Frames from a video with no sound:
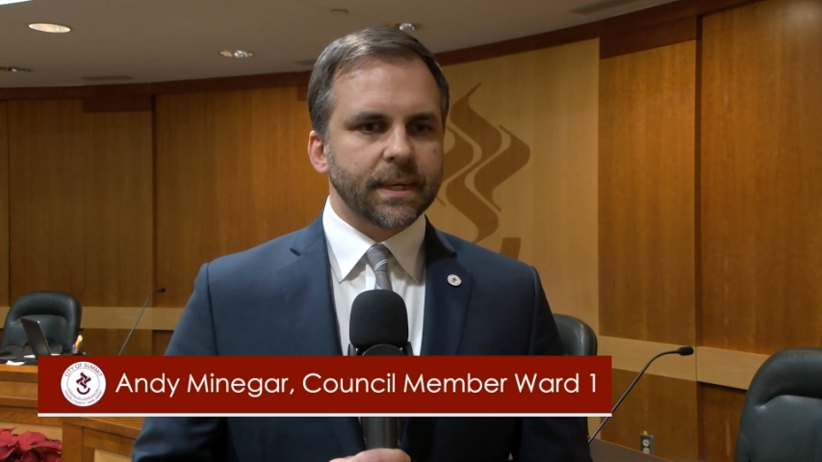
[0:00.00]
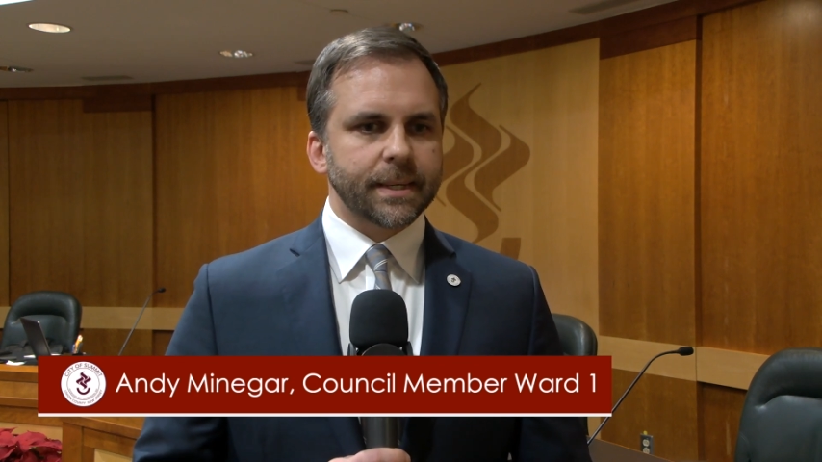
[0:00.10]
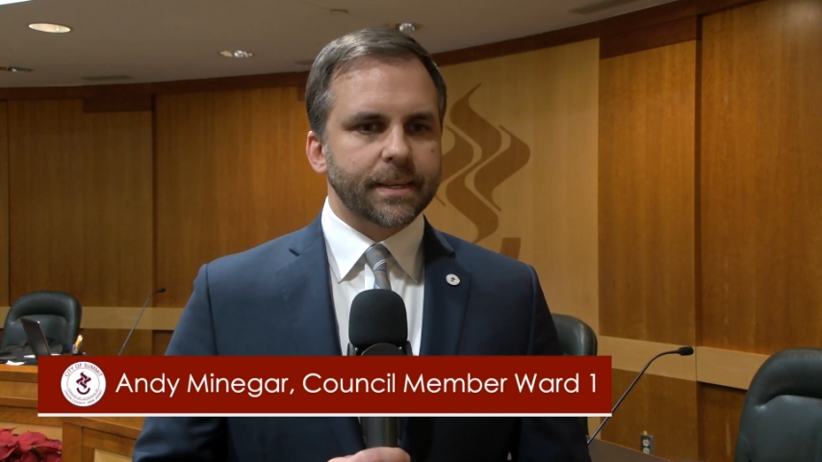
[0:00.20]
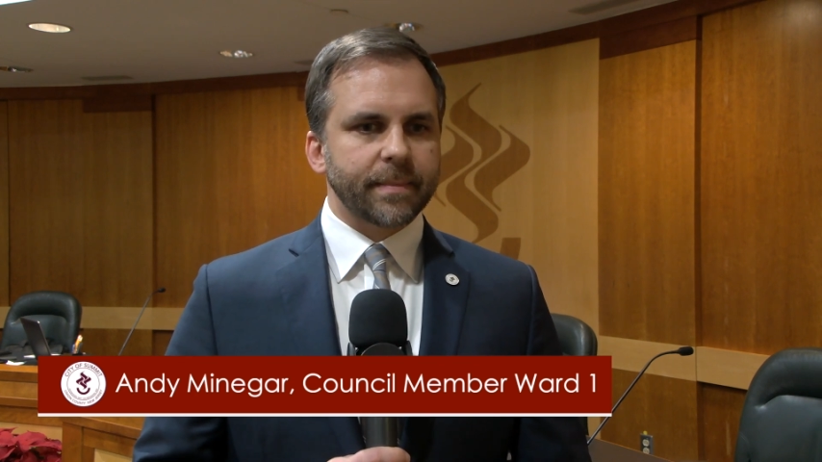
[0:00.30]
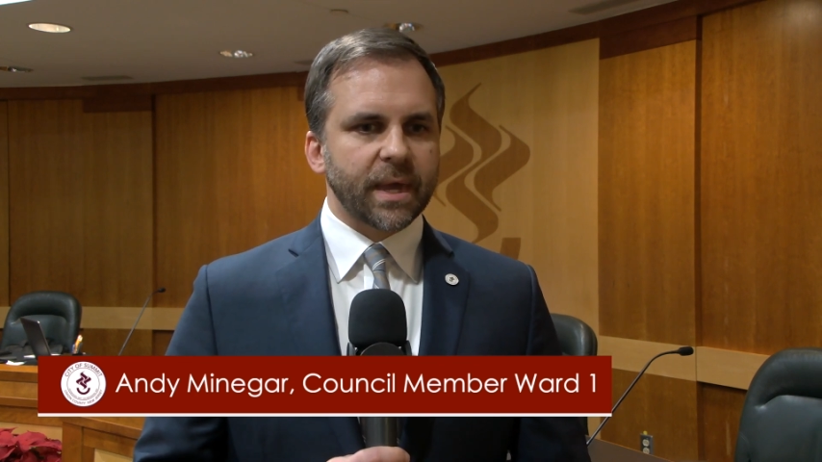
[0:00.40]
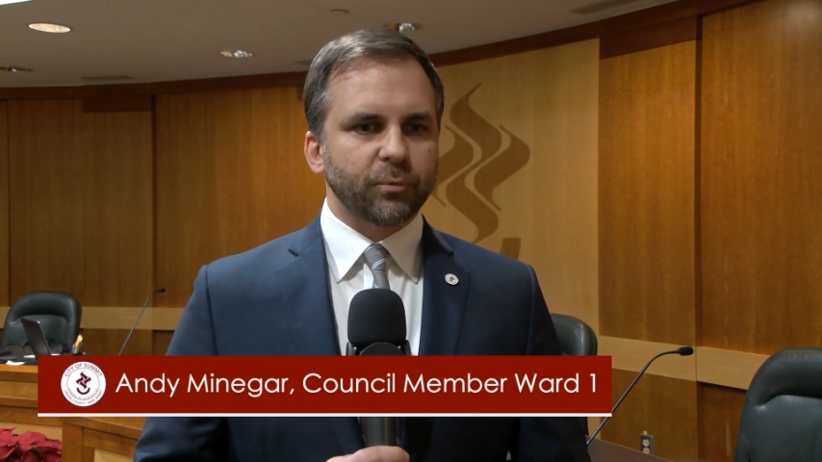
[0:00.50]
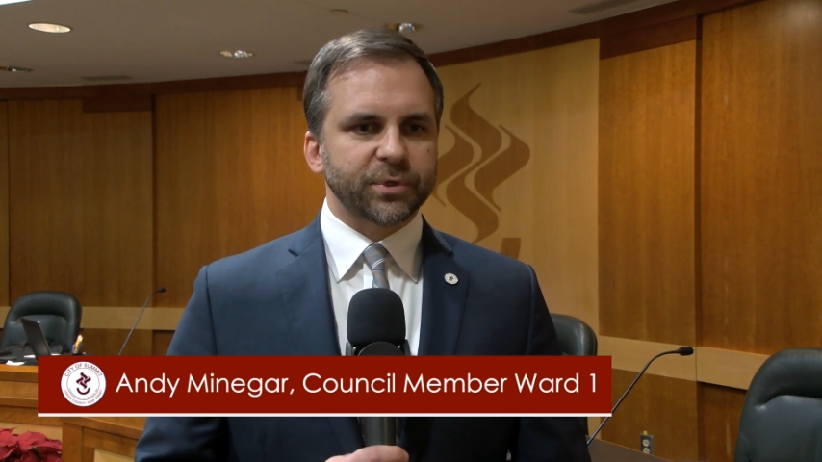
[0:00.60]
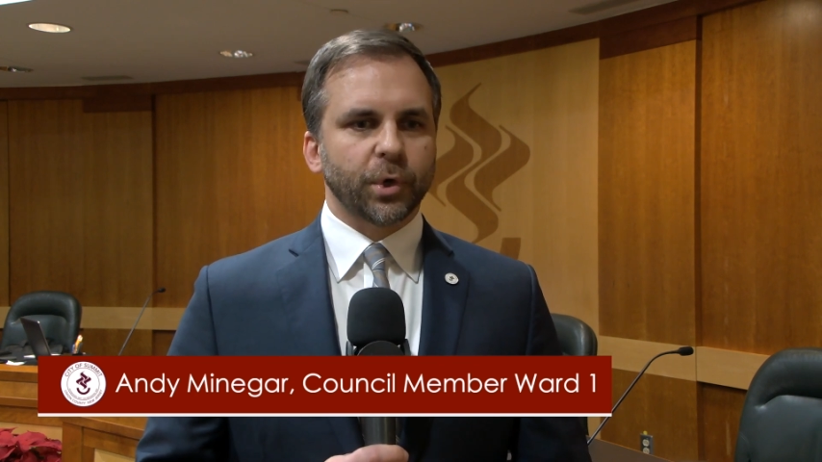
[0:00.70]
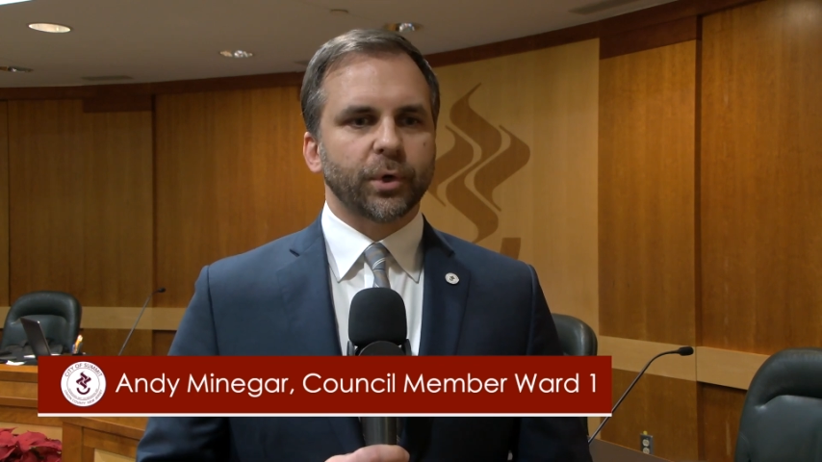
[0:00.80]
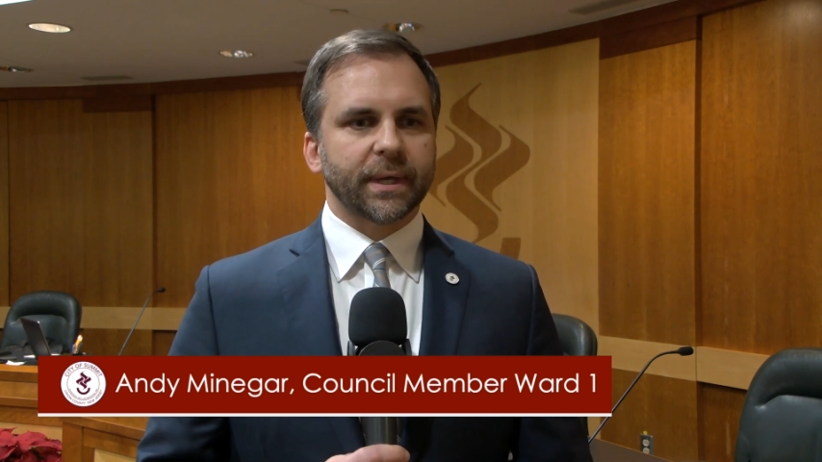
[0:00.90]
and
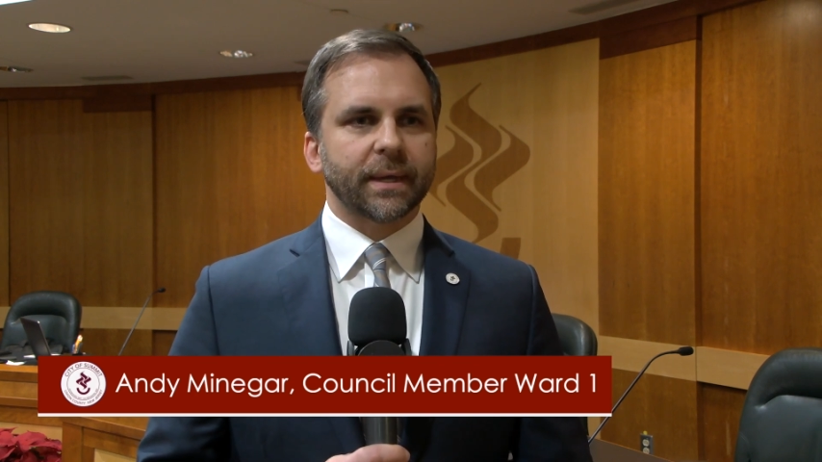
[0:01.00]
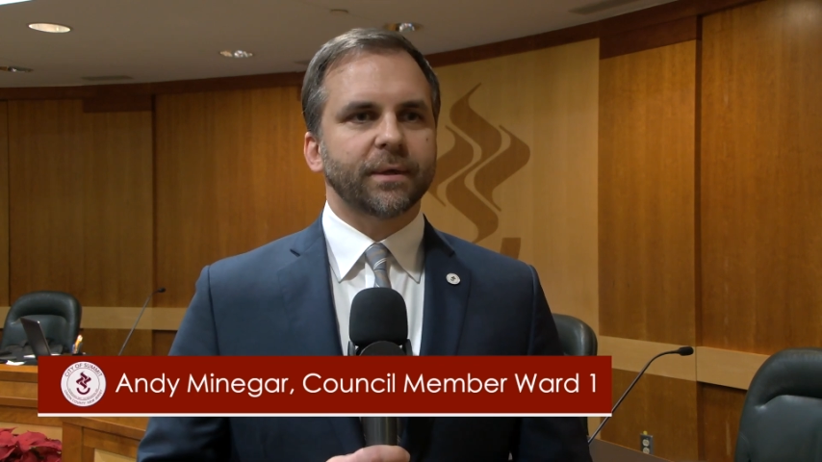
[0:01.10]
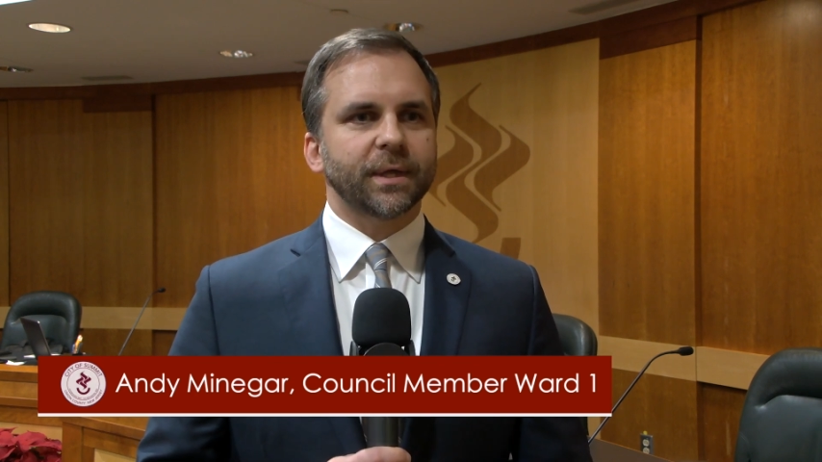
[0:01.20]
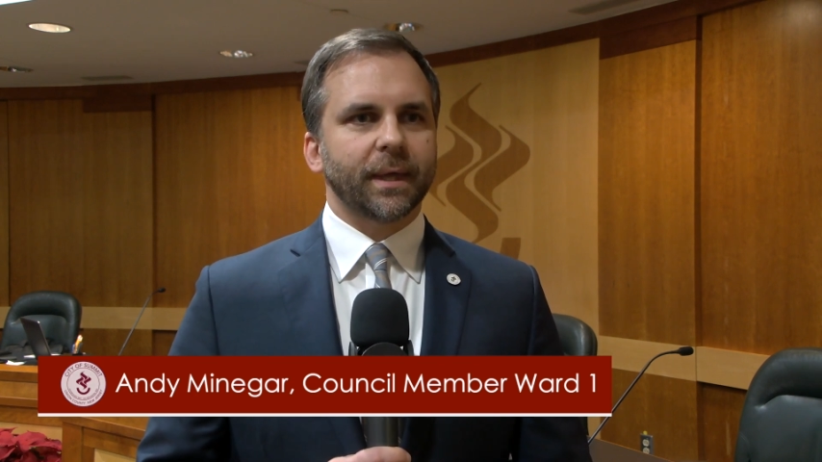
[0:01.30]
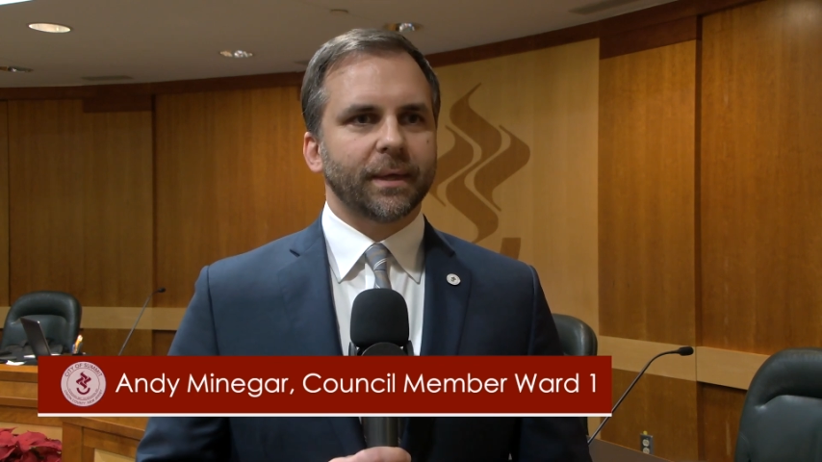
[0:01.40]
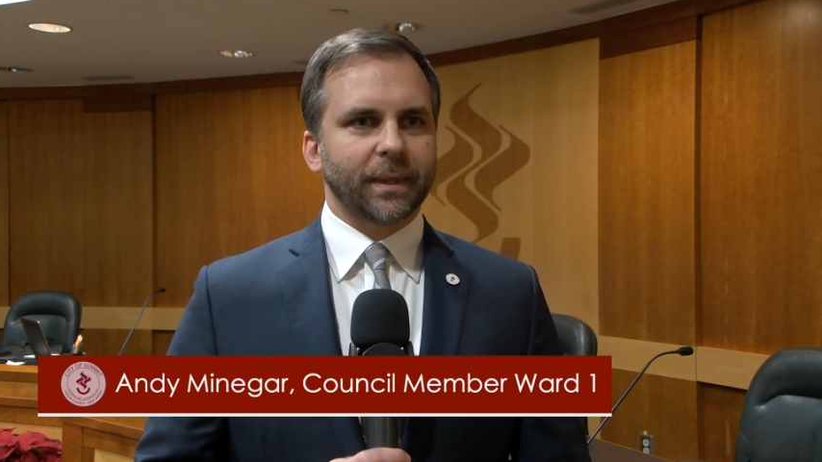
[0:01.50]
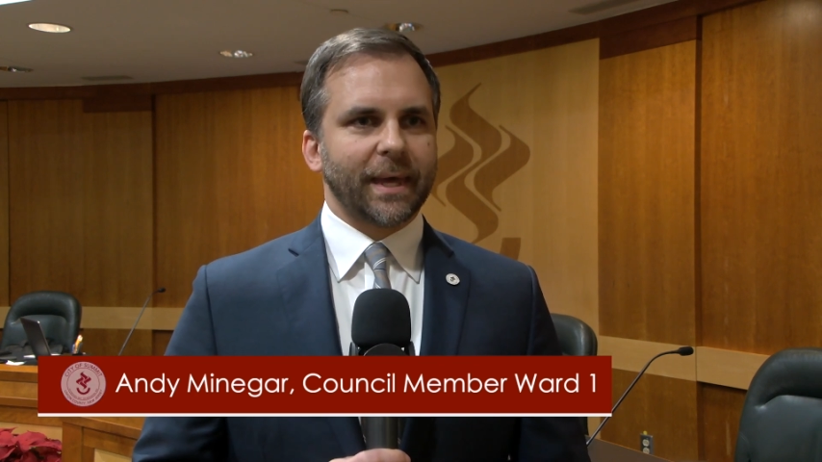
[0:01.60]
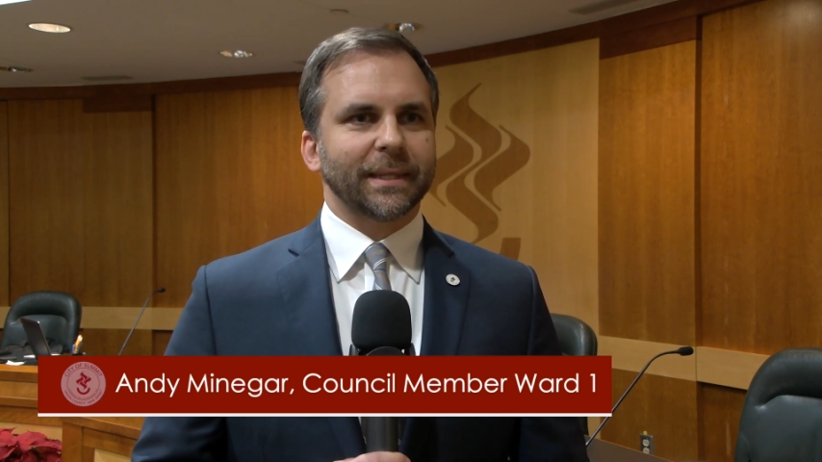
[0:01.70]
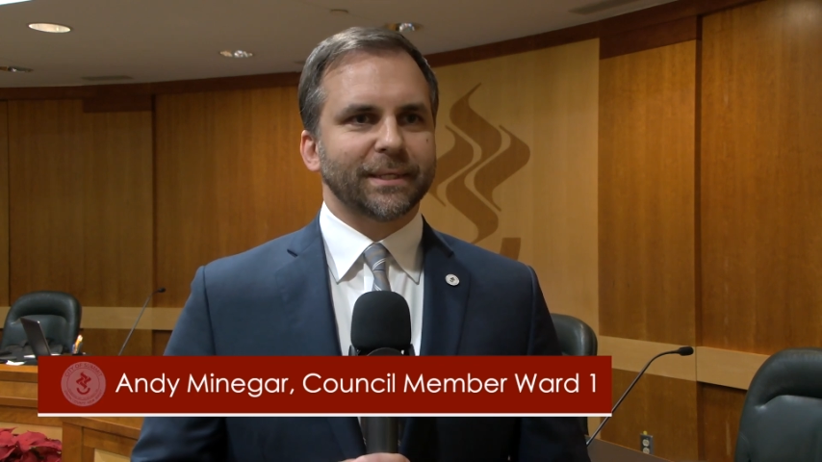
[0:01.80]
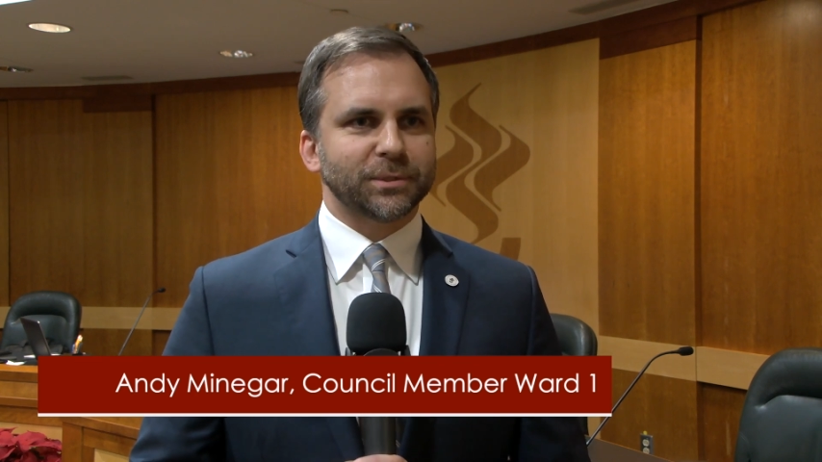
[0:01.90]
returning
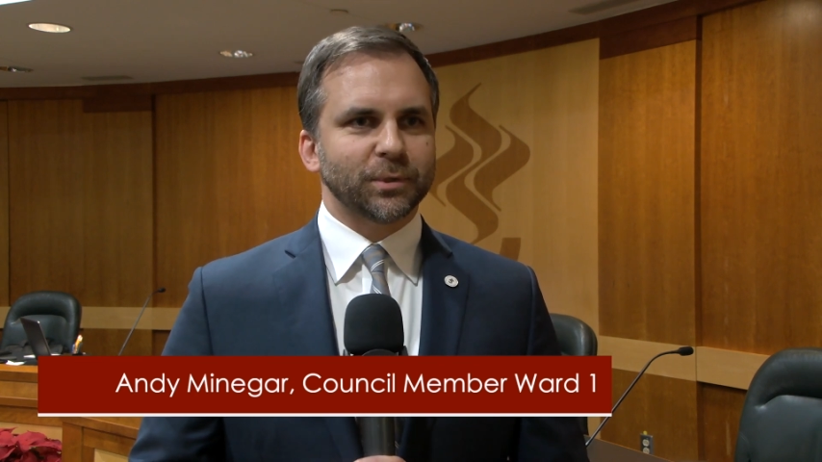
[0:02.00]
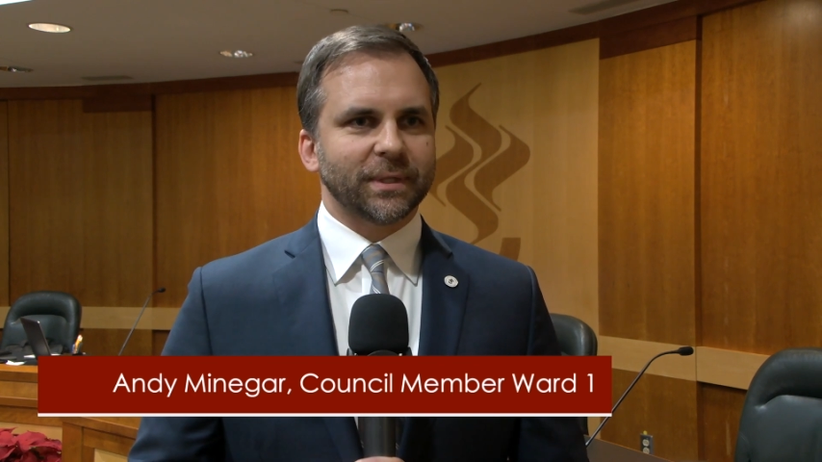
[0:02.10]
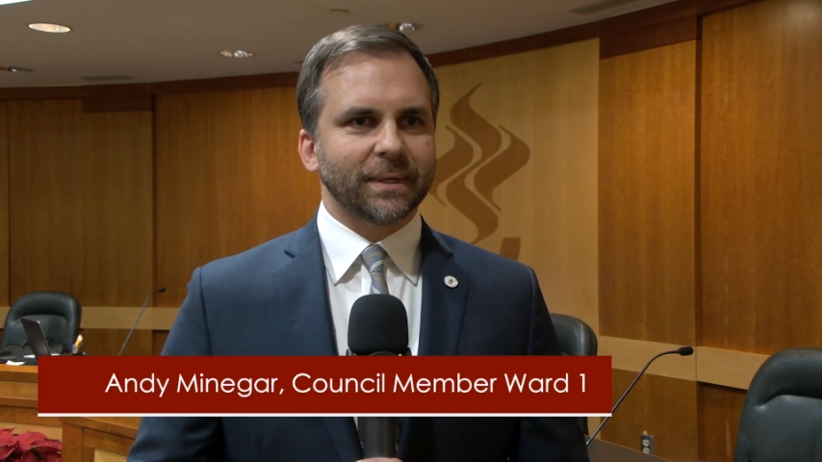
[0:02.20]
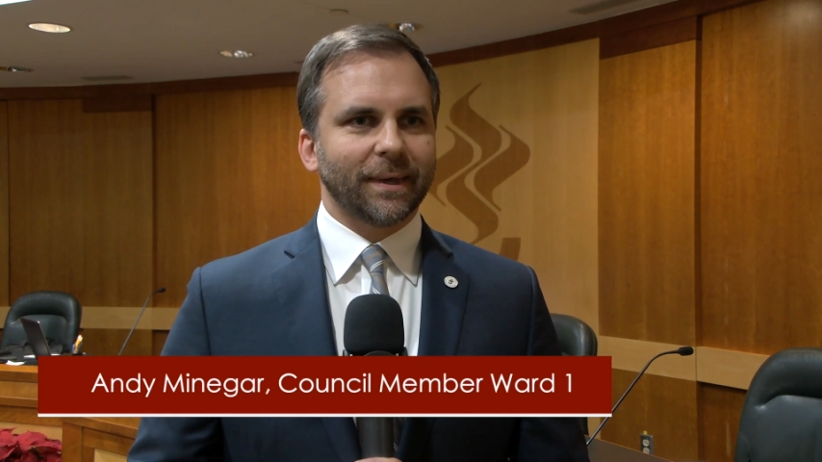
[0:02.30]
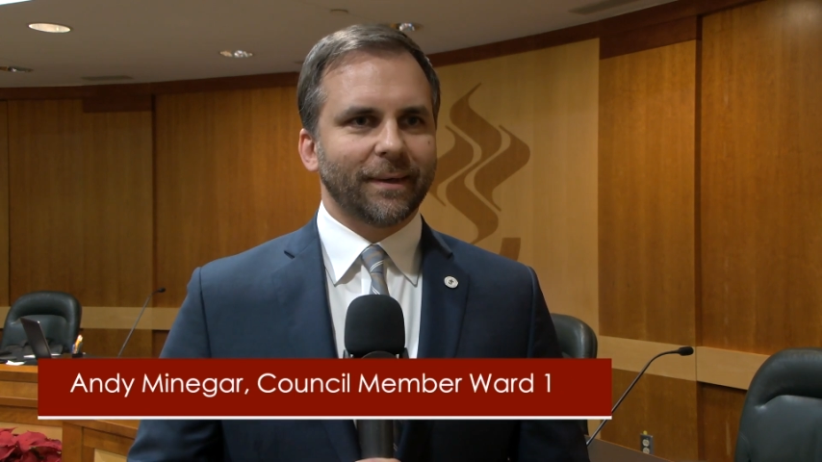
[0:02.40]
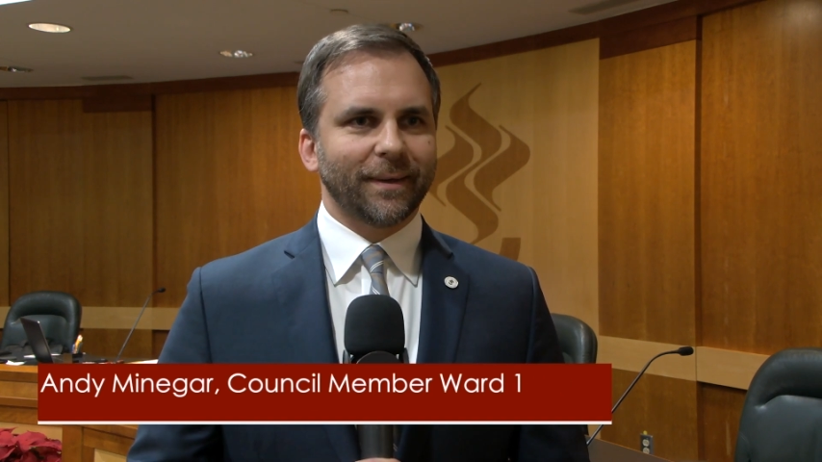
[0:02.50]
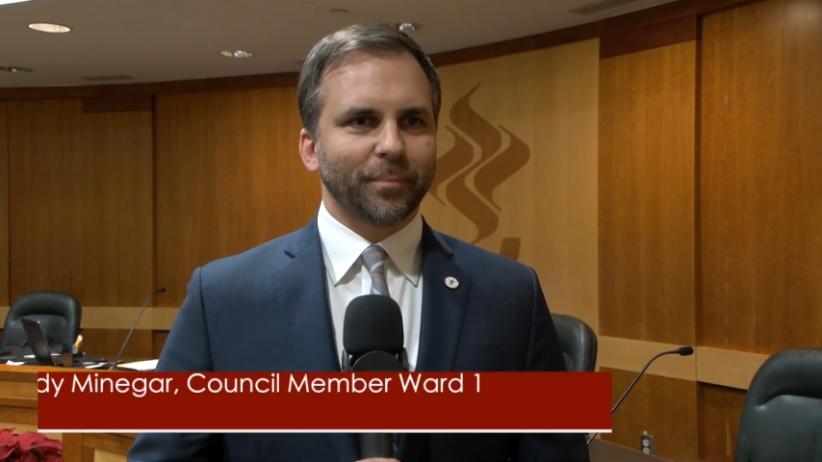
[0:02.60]
gladly to the